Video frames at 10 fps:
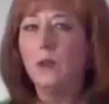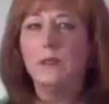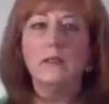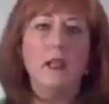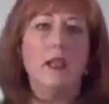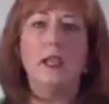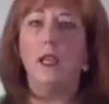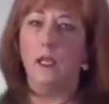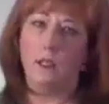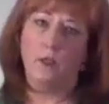it once a day and
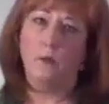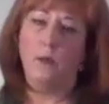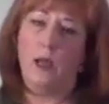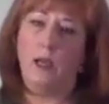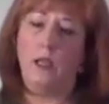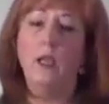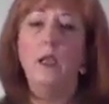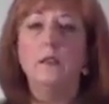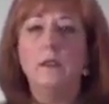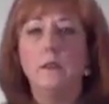get it into your body.
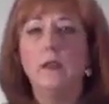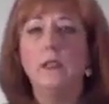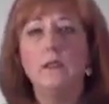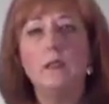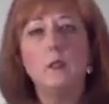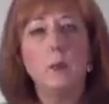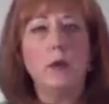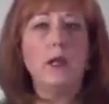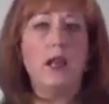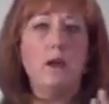So you need to
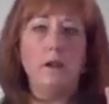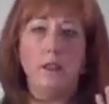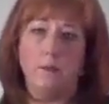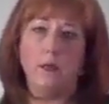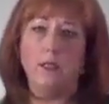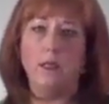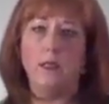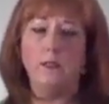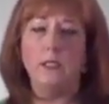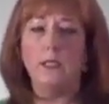spread it out 3
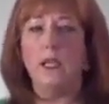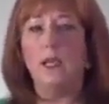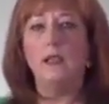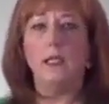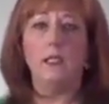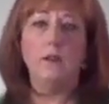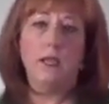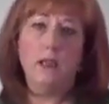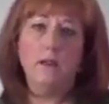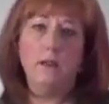times a day to get your
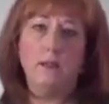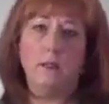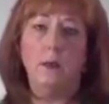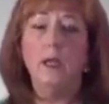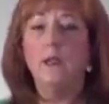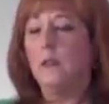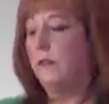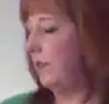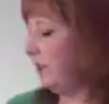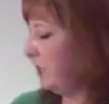calcium. So
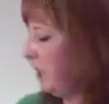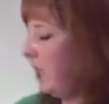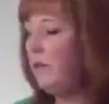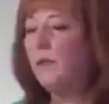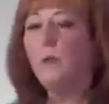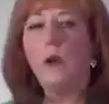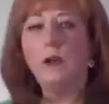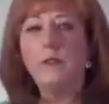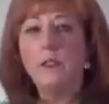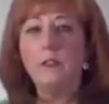if you have a shake for
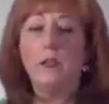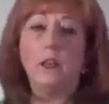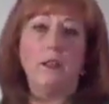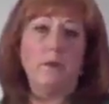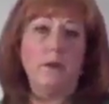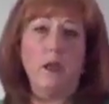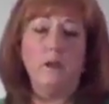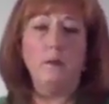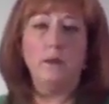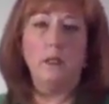breakfast, you're getting
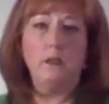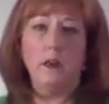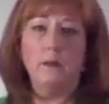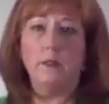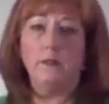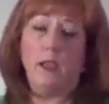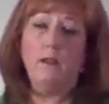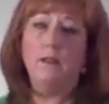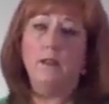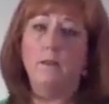300 milligrams of
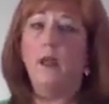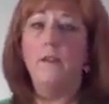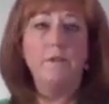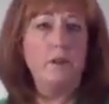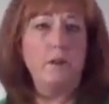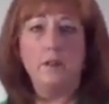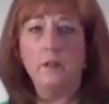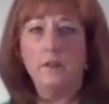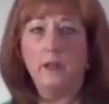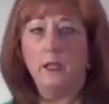calcium, a full
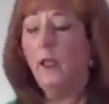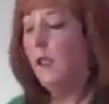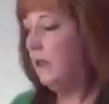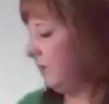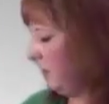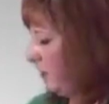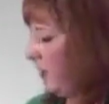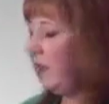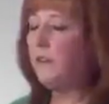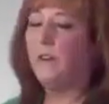serving. You have a
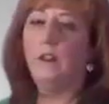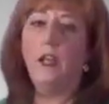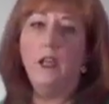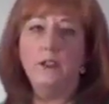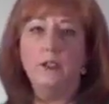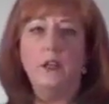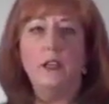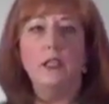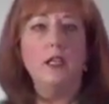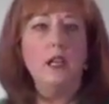shake for lunch, you're
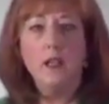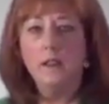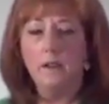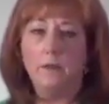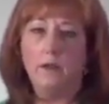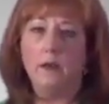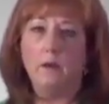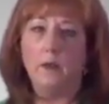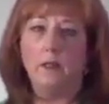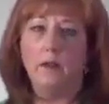getting another
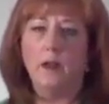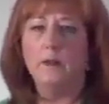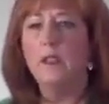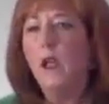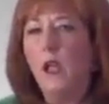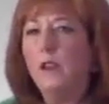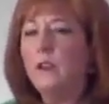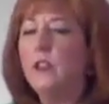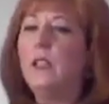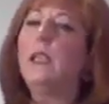300 milligrams, and
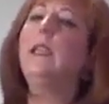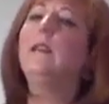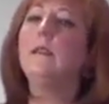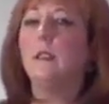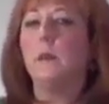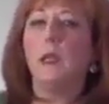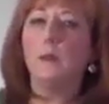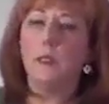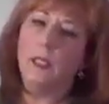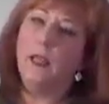you should easily be
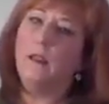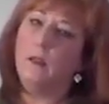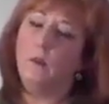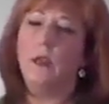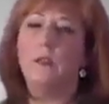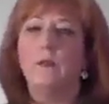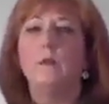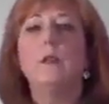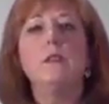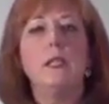able to get the rest
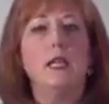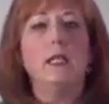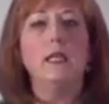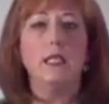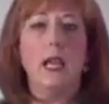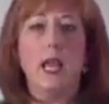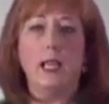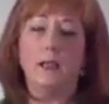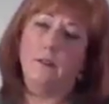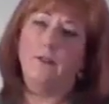from your daily
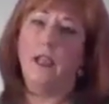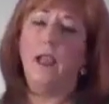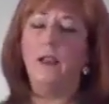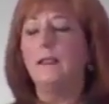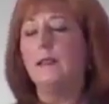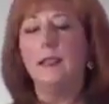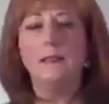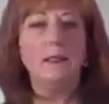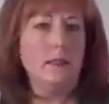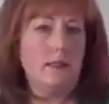diet. If not, it's
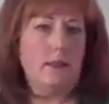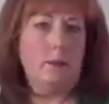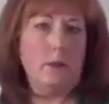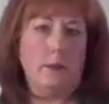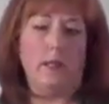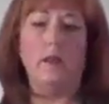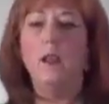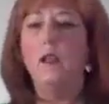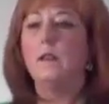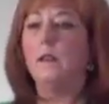easy to supplement.
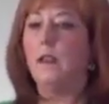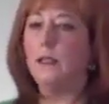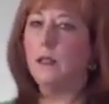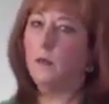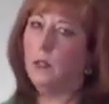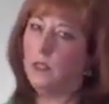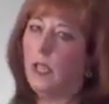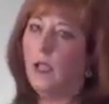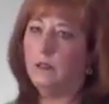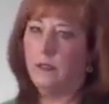So that's how much
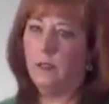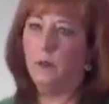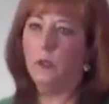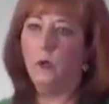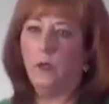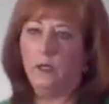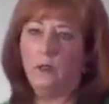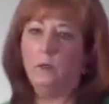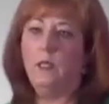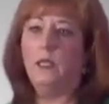calcium you're going
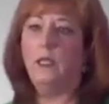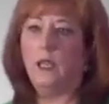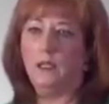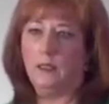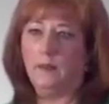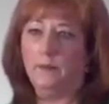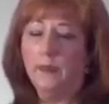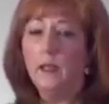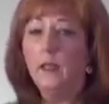to be getting.